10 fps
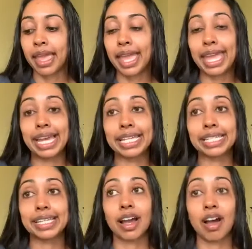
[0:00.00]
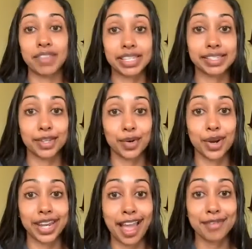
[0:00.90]
And obviously they're
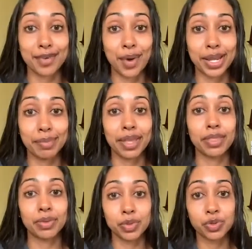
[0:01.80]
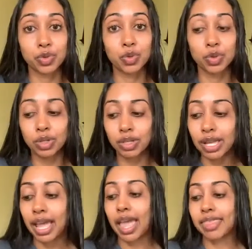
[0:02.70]
going to have quite a bit through school,
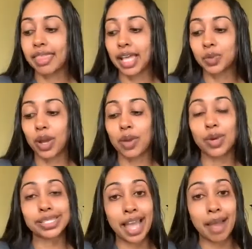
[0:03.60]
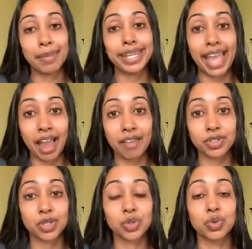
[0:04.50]
and that's why what's happening
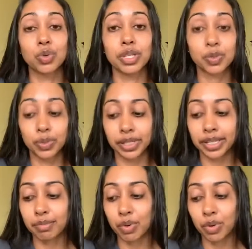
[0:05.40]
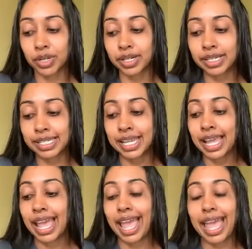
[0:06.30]
after school is really important.
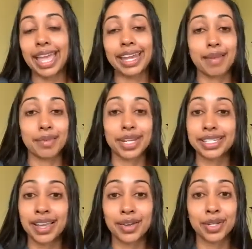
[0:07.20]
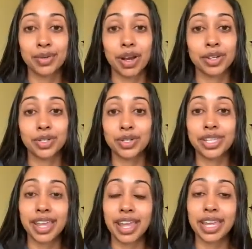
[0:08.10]
And I'm going to tell you, under
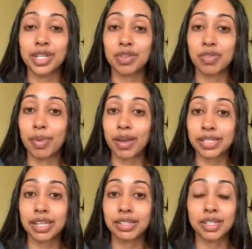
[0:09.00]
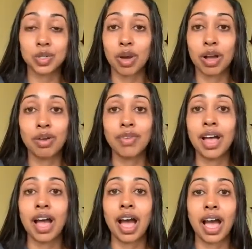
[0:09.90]
the age of about 10 to 12,
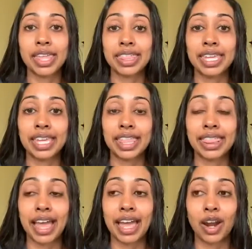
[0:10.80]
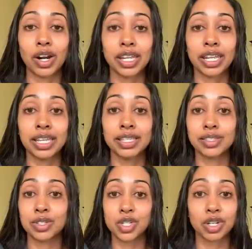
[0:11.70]
I think that our
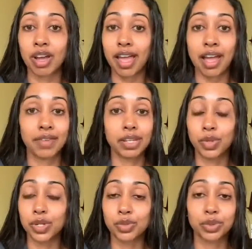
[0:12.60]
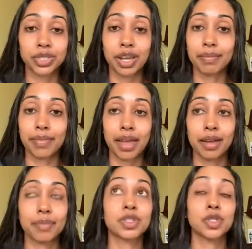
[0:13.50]
kids should not have any more
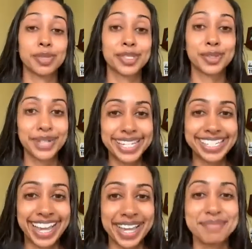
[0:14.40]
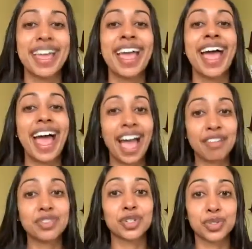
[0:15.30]
screen time
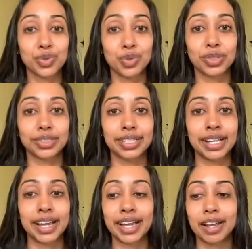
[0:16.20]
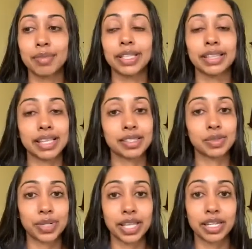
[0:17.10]
after school. Unless
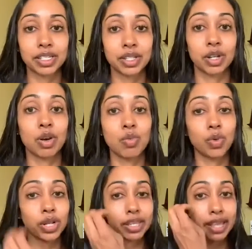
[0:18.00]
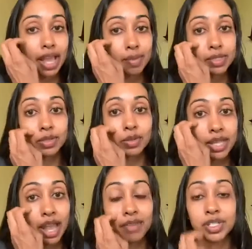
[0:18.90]
it's related to their homework and they absolutely
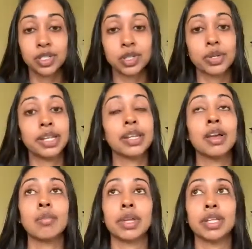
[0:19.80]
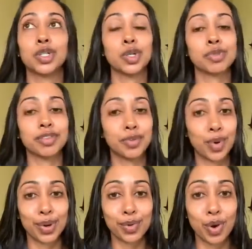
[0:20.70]
have to do it. But in terms of
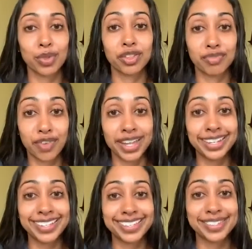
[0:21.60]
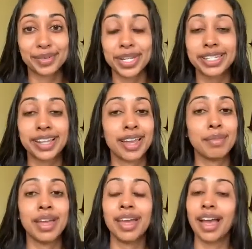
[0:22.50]
quote unquote the fun screen time,
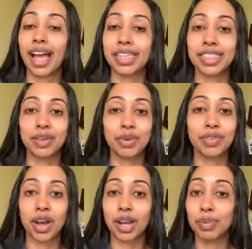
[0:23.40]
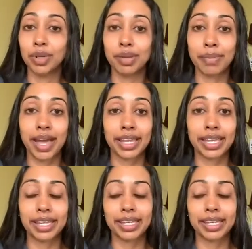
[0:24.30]
I think we've got to pull it back in.